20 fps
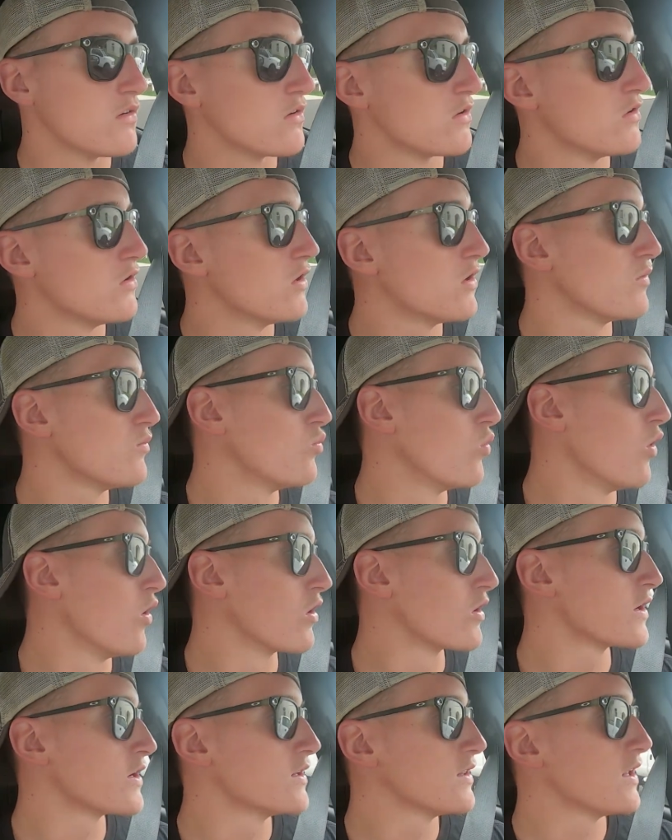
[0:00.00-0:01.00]
Good
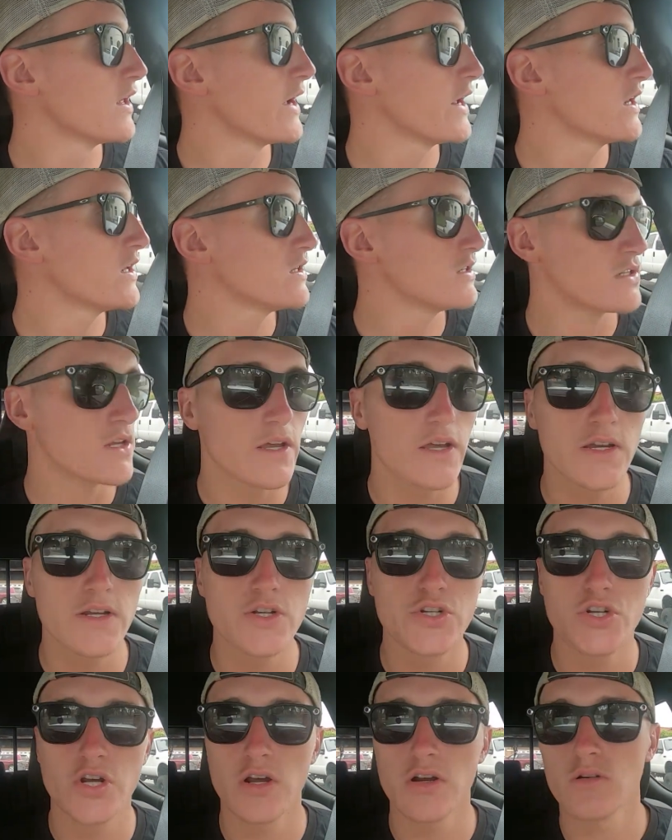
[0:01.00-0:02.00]
morning, ladies
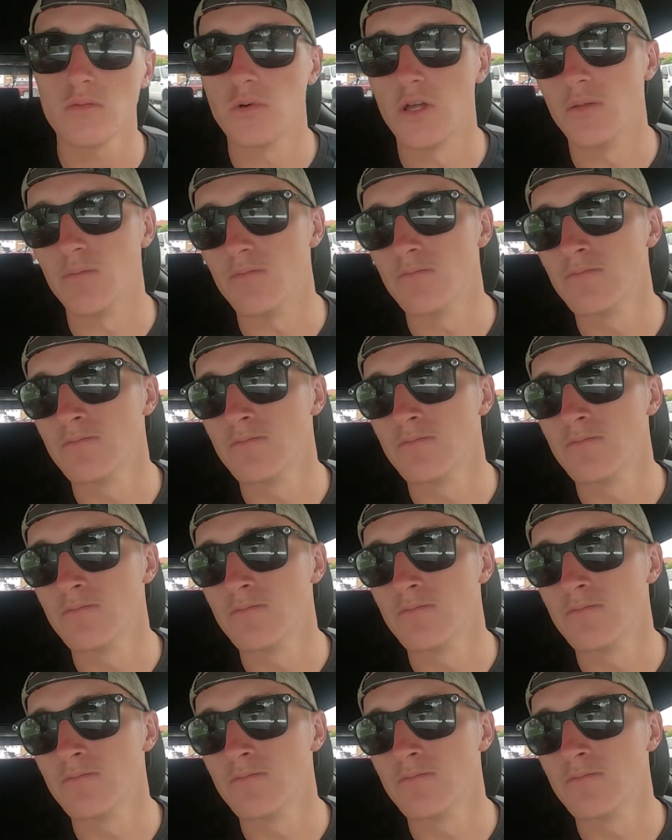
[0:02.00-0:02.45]
and gentlemen.